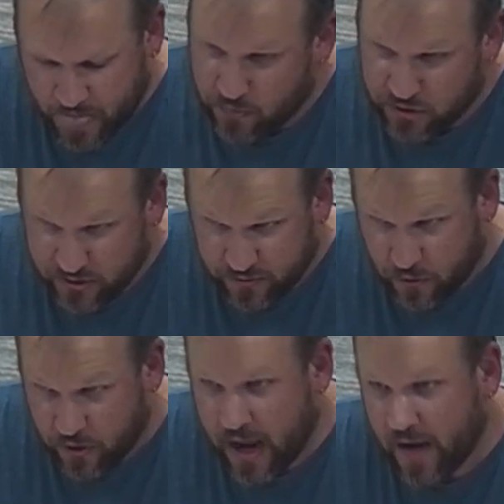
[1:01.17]
which is a
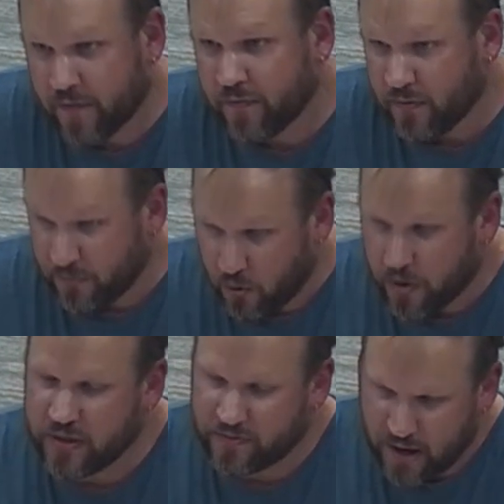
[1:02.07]
four and a half,
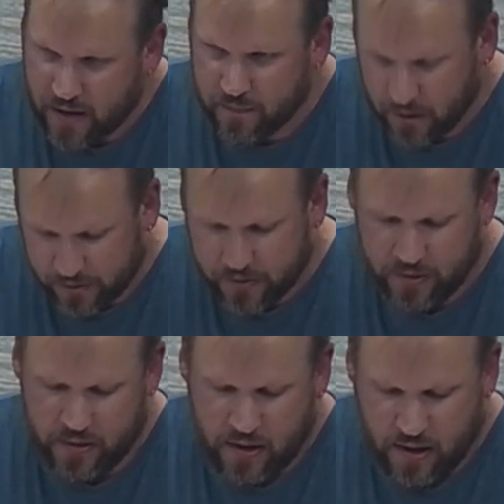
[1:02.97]
four to five
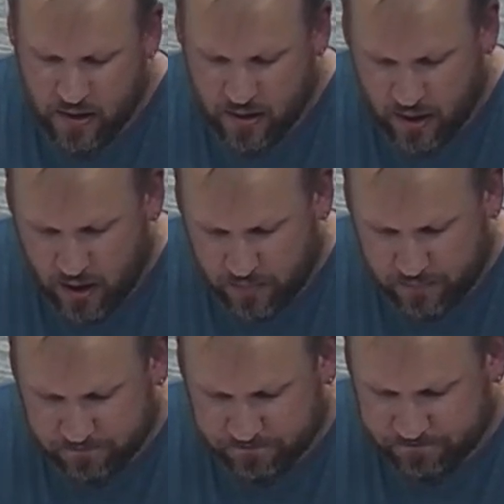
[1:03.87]
month
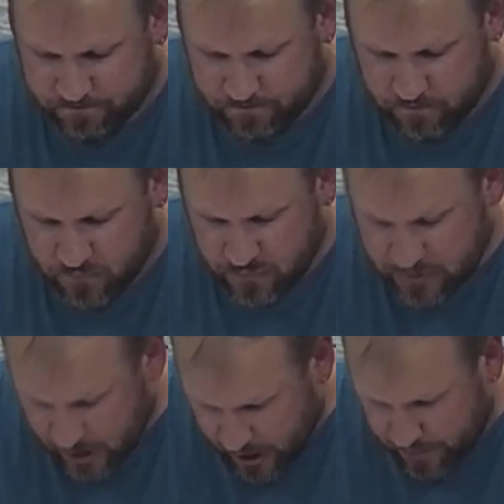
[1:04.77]
um,
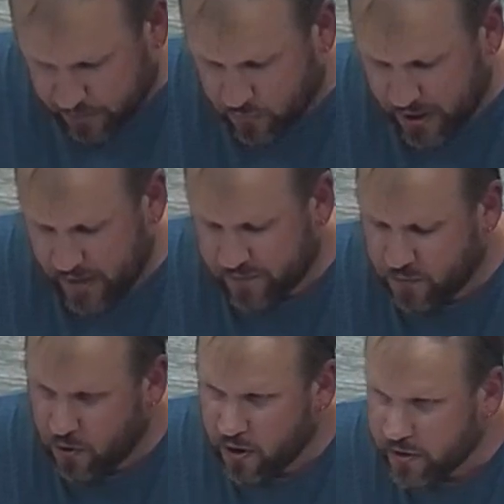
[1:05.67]
time, we had
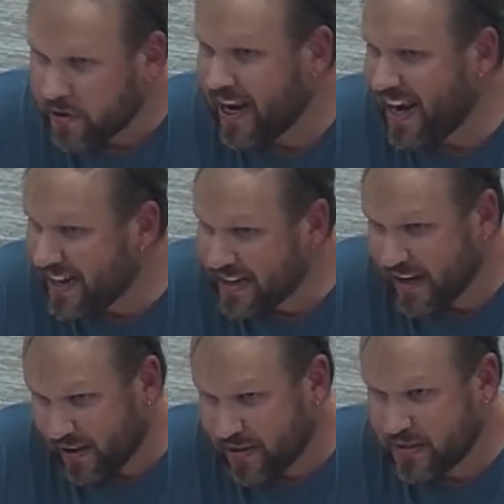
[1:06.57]
480
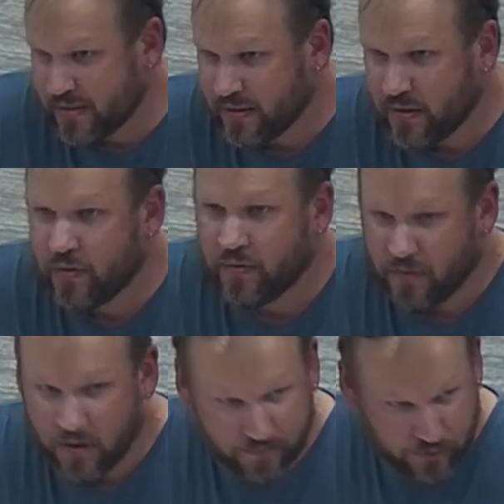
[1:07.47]
deaths
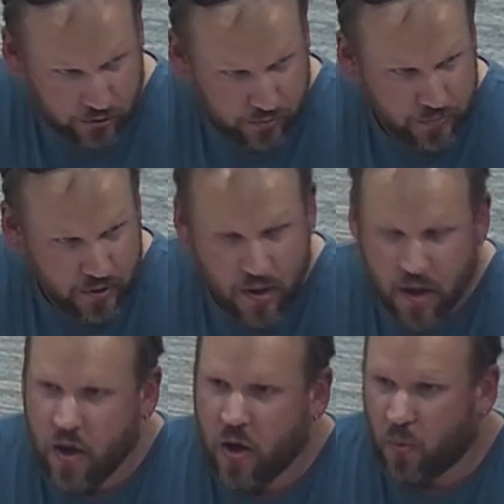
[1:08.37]
of flu.
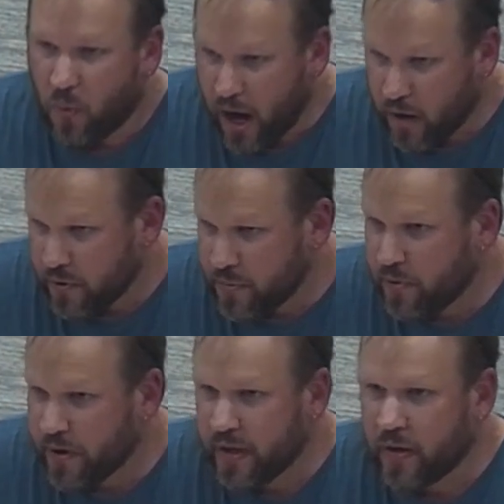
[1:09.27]
Why are we
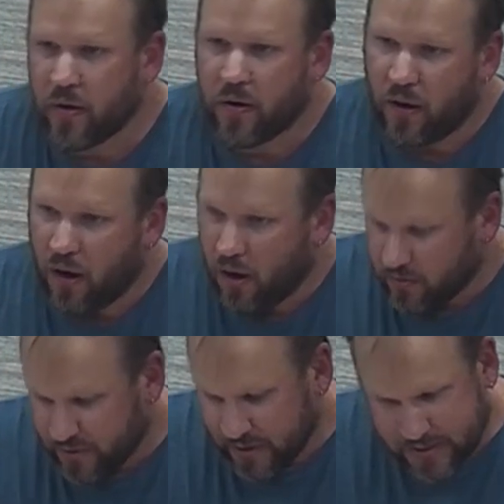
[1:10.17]
putting all
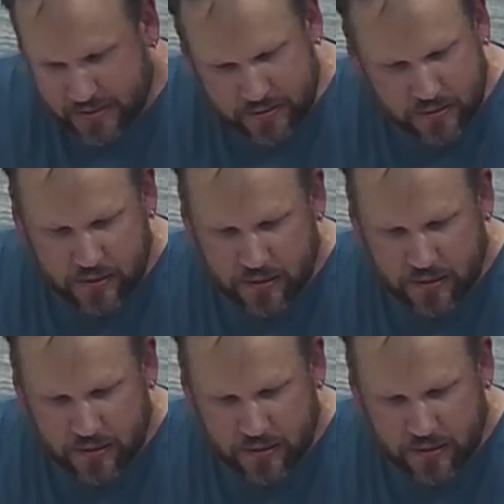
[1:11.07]
of this